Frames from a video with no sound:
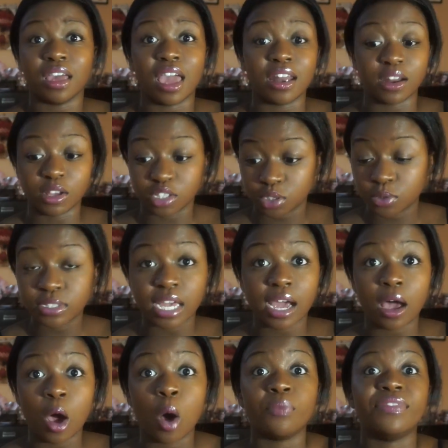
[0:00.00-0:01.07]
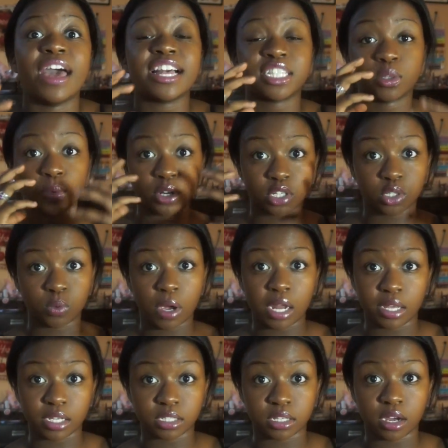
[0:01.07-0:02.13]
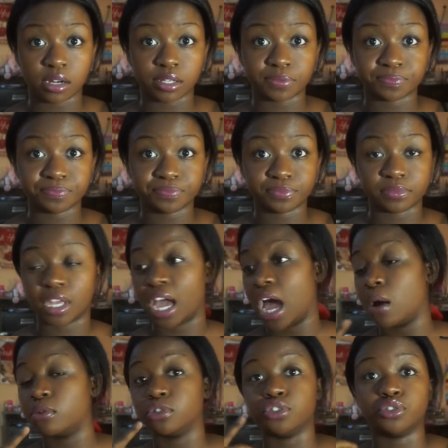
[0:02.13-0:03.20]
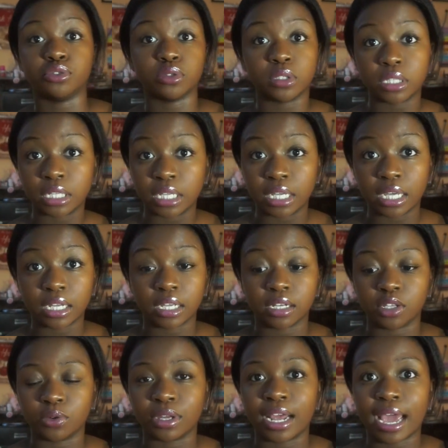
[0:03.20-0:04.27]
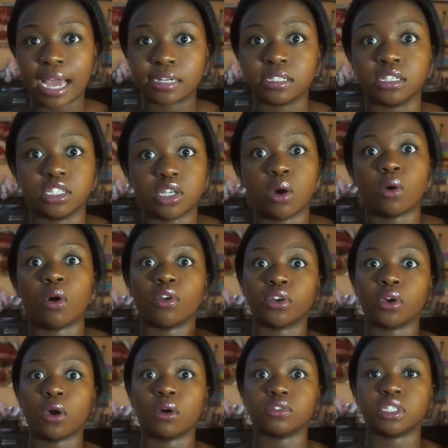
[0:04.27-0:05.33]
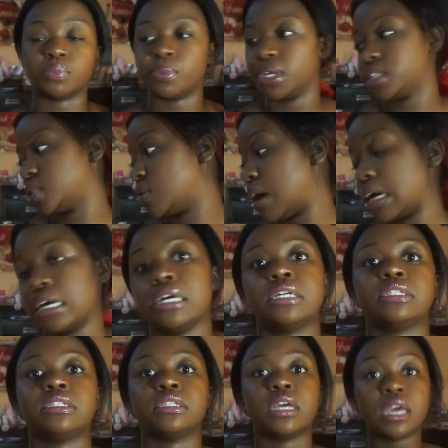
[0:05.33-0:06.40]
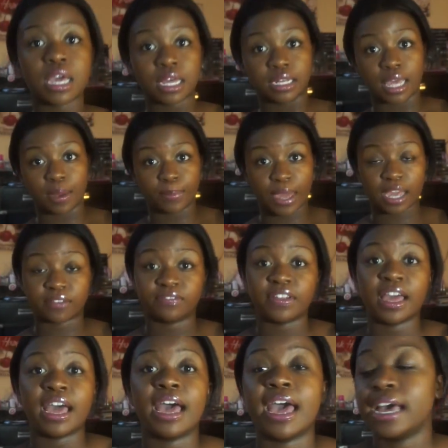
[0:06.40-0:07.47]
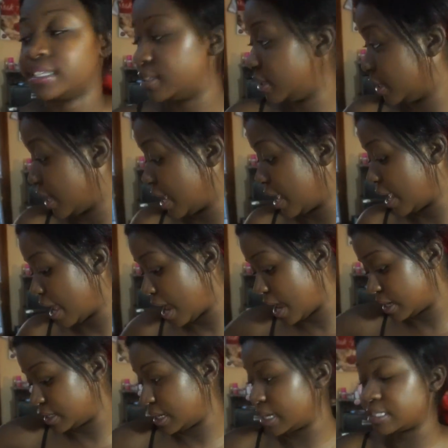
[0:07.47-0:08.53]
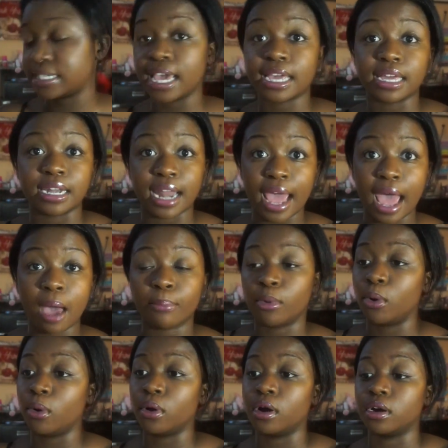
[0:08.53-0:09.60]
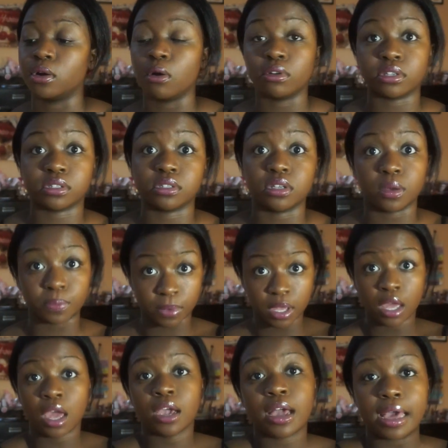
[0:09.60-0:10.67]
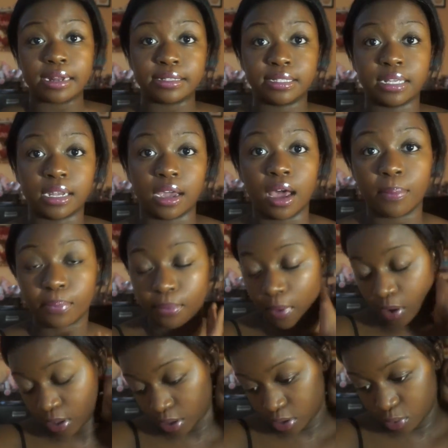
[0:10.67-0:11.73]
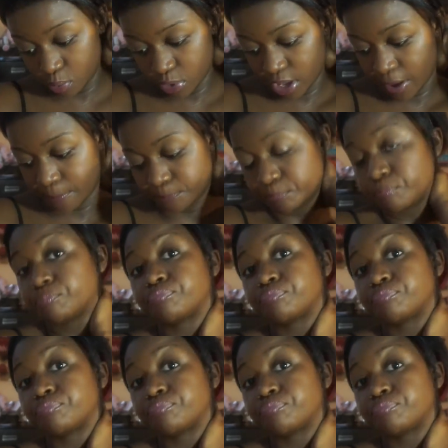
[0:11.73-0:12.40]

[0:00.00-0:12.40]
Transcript: And then as soon as I got home, that's when the swelling started. Like, I was drooling, and you can actually choke on your own spit, so I couldn't lay back flat. I had to take a nap or go to sleep kind of sitting upright a little bit.